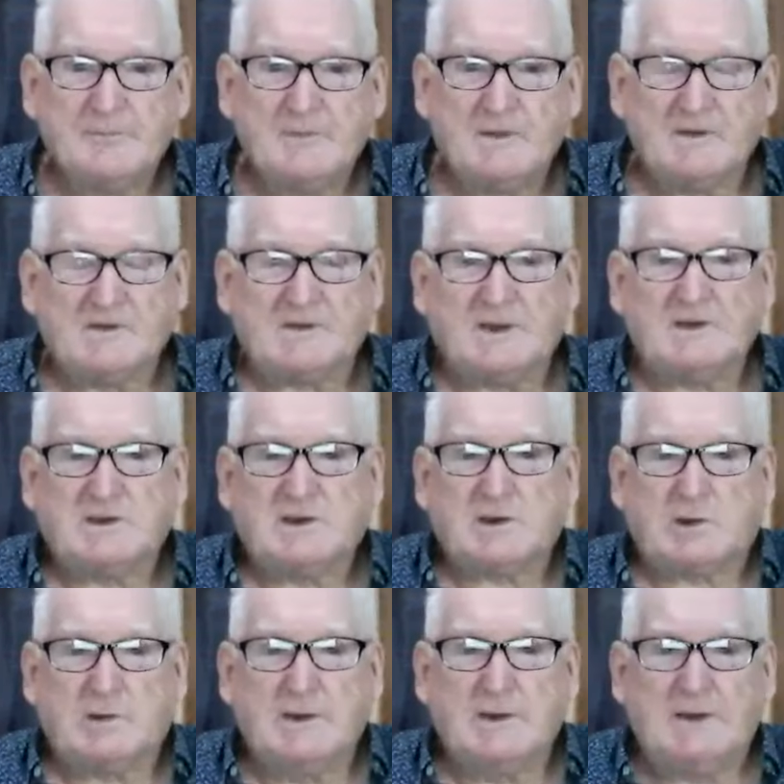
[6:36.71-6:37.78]
The states are
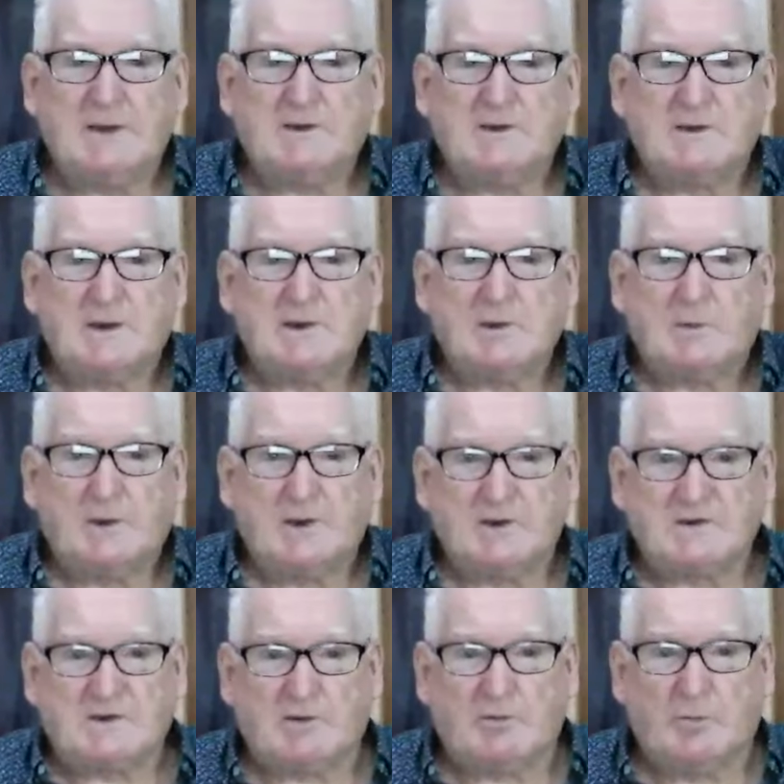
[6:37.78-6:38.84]
created under
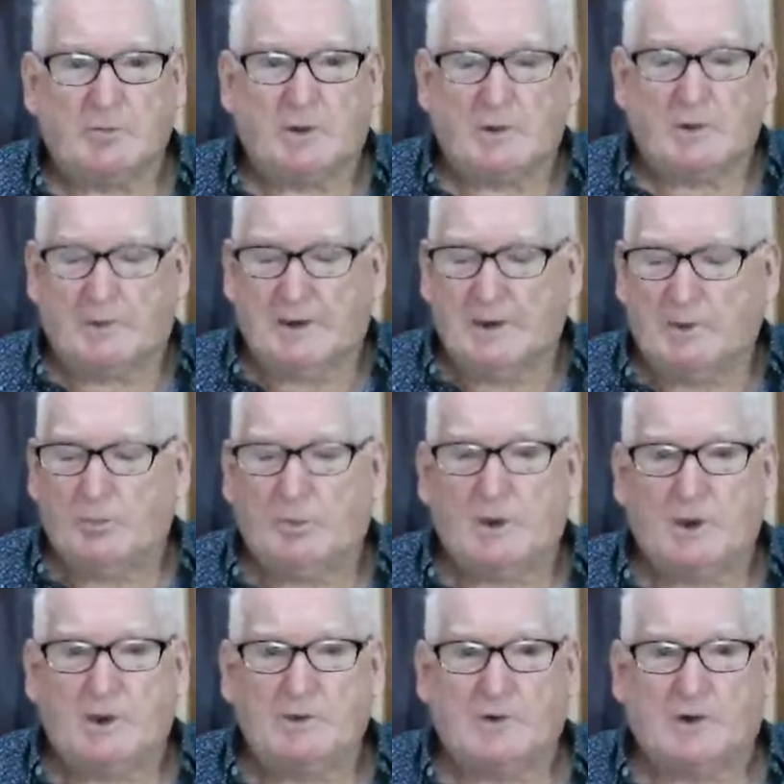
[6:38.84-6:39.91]
107, 108 and
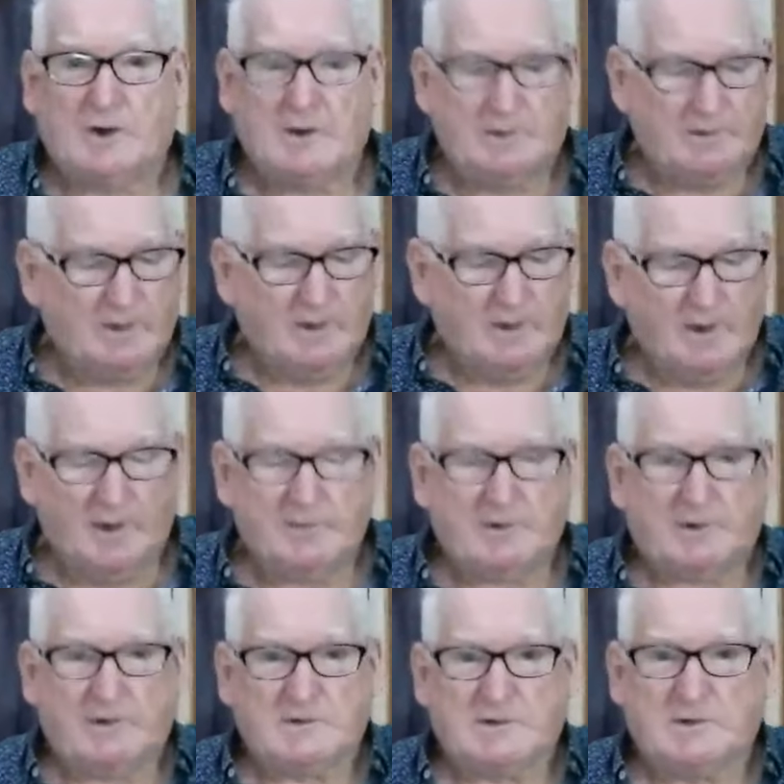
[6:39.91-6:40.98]
109 of the
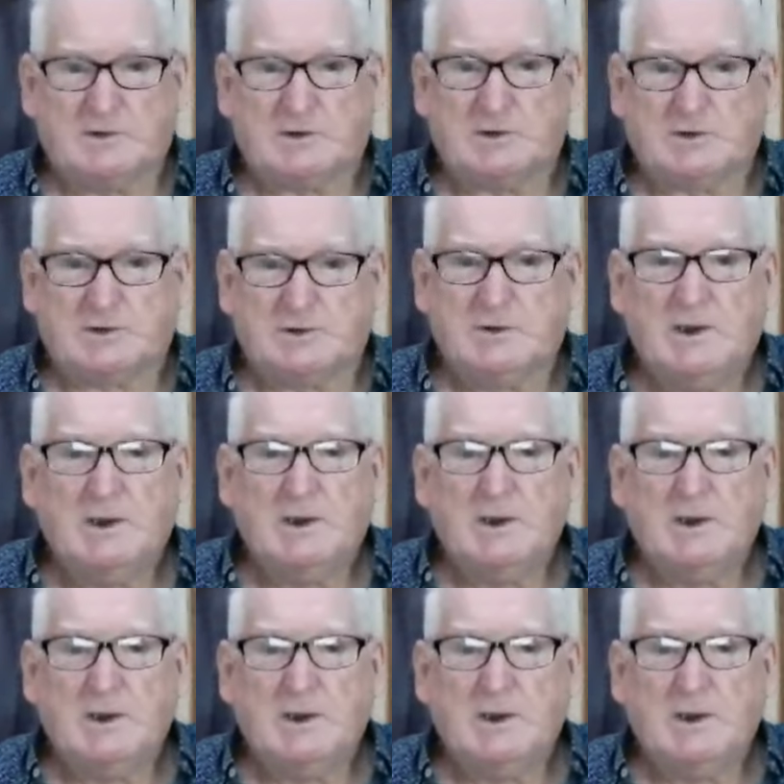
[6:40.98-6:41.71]
Constitution,